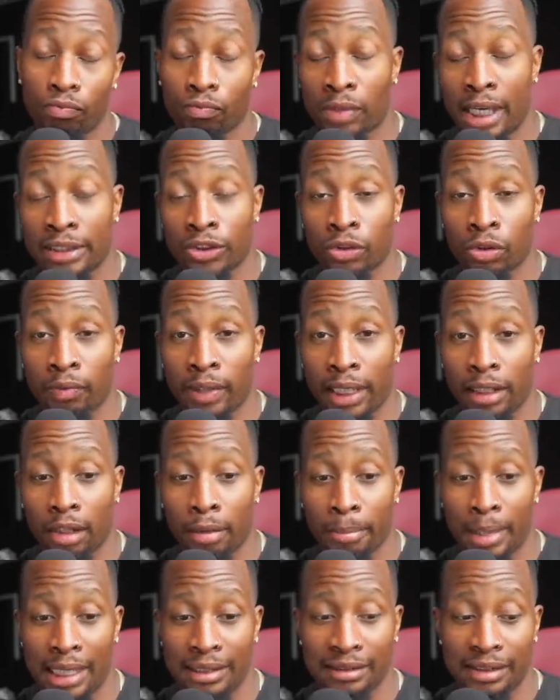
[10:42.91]
right to a
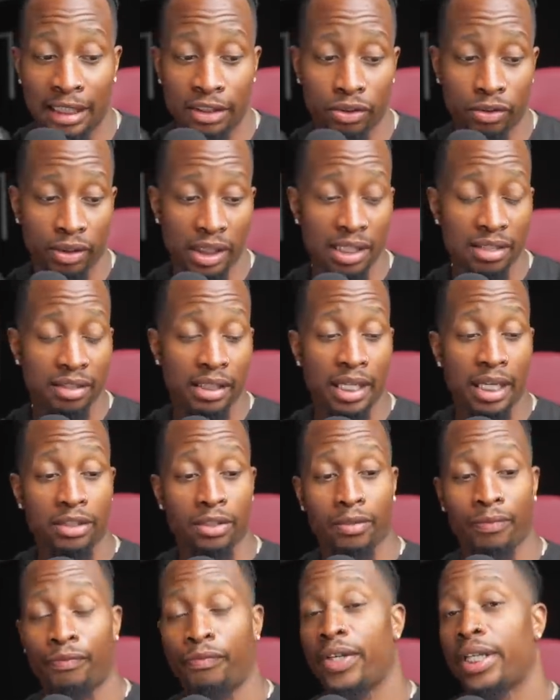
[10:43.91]
regular mic stand. So these
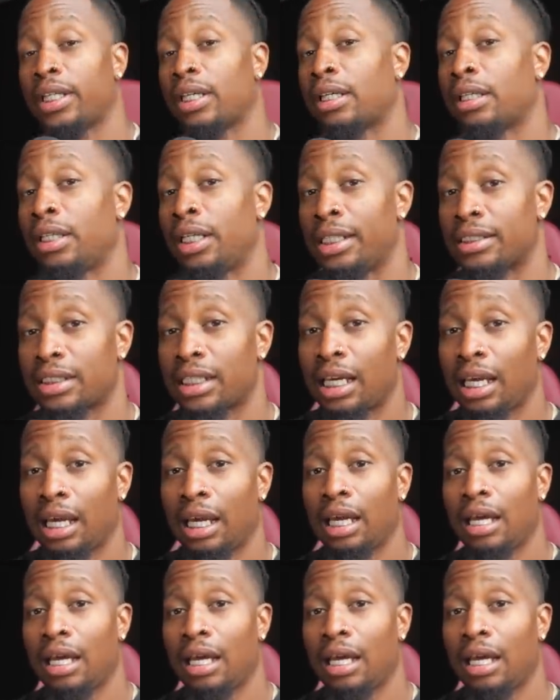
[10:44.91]
things are freaking clutch.